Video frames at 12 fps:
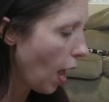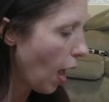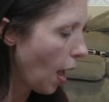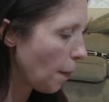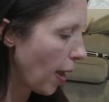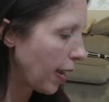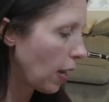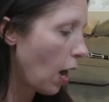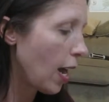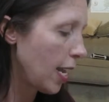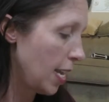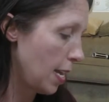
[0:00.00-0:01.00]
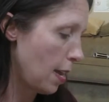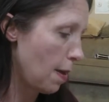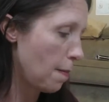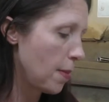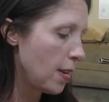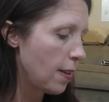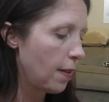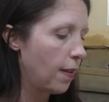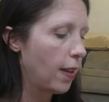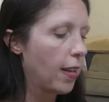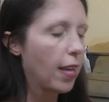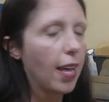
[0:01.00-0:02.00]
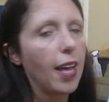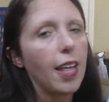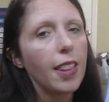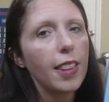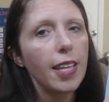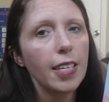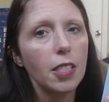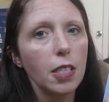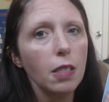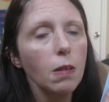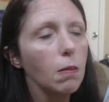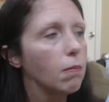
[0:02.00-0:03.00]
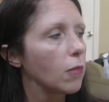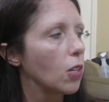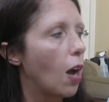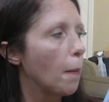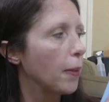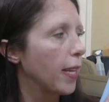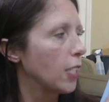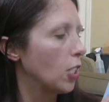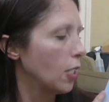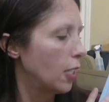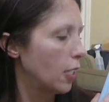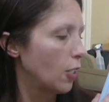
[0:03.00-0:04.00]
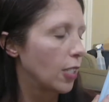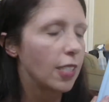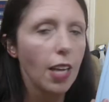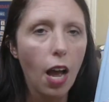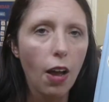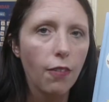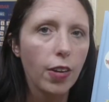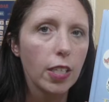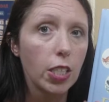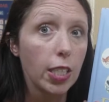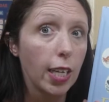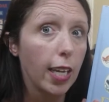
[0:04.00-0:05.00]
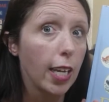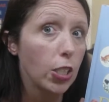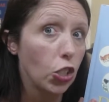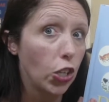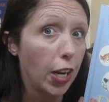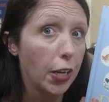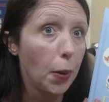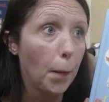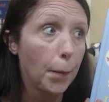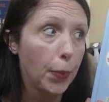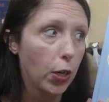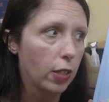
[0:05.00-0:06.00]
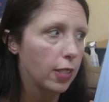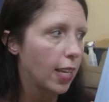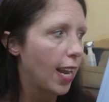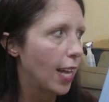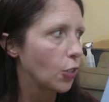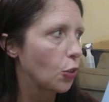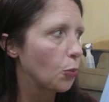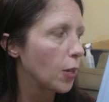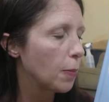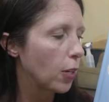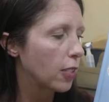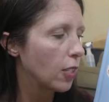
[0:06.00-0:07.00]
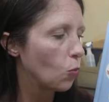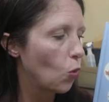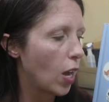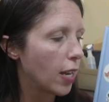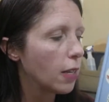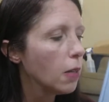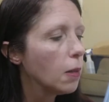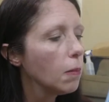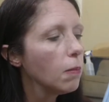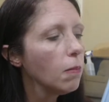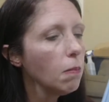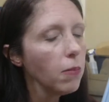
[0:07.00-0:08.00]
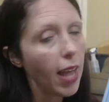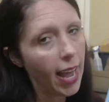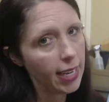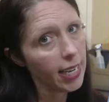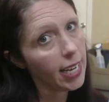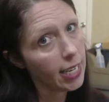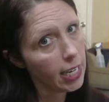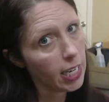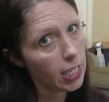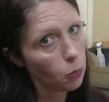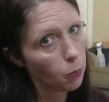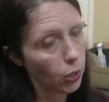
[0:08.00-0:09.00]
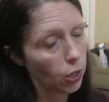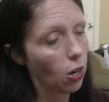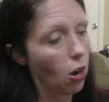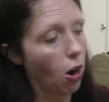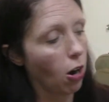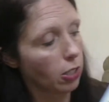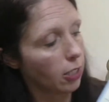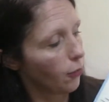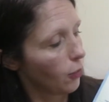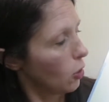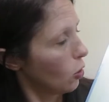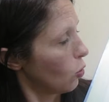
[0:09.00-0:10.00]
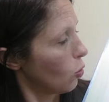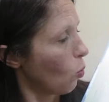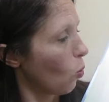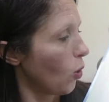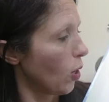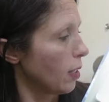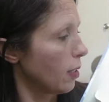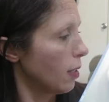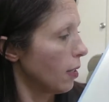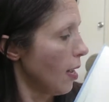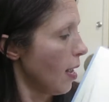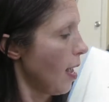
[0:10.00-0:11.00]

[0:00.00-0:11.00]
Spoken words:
I got him this compilation series of Dick and Jane books. It has 3 books in one, and in each book are different stories.